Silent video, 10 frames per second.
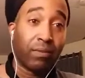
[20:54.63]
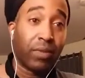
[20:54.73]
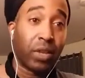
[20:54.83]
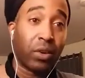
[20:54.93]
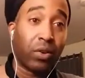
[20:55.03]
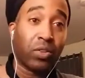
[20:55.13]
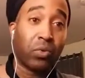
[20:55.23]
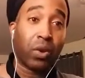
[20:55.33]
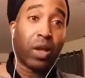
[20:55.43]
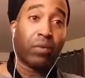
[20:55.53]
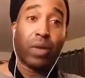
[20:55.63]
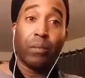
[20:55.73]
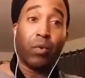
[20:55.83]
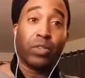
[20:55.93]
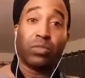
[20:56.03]
Because I'm
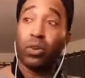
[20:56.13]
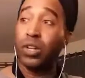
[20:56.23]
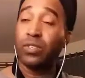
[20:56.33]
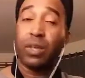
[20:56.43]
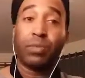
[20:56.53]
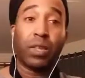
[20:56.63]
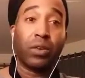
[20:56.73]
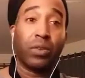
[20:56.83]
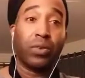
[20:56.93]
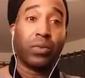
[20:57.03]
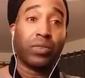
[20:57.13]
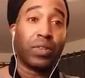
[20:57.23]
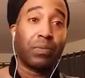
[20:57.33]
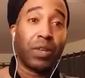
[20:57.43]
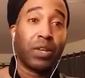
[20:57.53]
always learning something new and
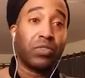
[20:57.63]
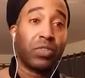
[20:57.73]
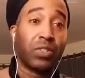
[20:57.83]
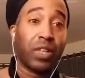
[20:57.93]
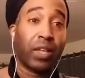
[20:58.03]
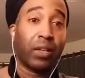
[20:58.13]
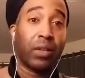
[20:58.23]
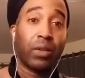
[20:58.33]
something interesting